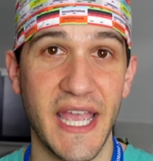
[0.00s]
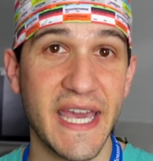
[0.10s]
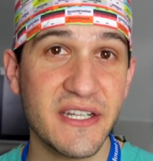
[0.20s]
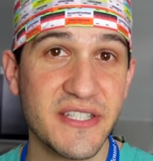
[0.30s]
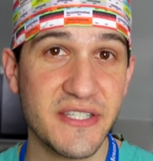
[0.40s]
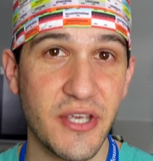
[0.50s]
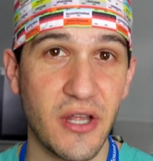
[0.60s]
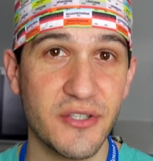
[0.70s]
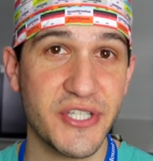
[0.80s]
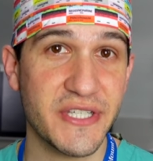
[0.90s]

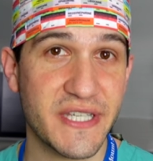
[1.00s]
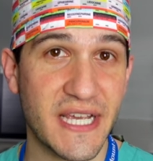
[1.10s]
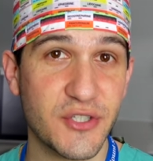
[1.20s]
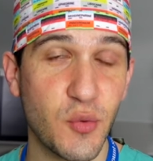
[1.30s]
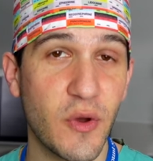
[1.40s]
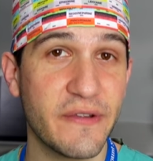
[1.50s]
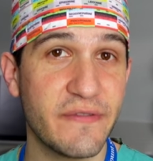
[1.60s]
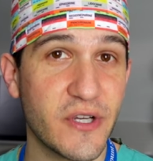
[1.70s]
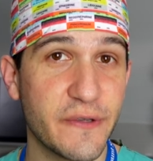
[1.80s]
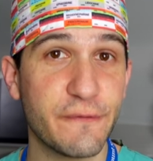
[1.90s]
Anesthesiology is actually one of
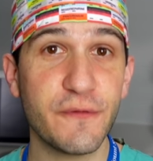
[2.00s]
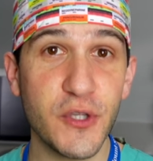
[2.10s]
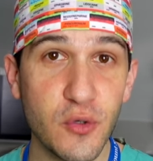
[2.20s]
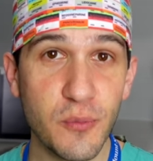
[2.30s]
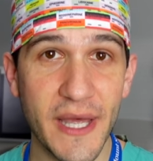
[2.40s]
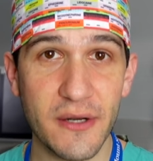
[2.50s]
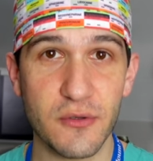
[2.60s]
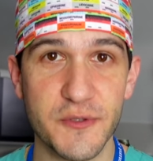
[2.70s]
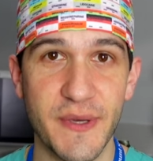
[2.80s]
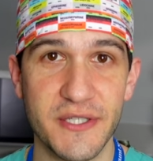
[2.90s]
very few
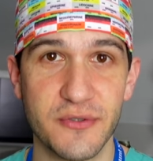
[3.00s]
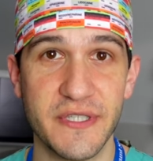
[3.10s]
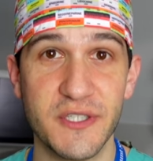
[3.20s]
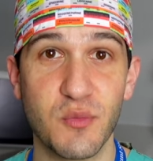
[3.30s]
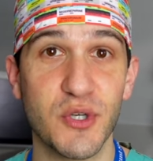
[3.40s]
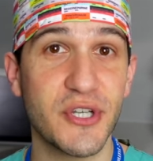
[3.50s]
medical specialties where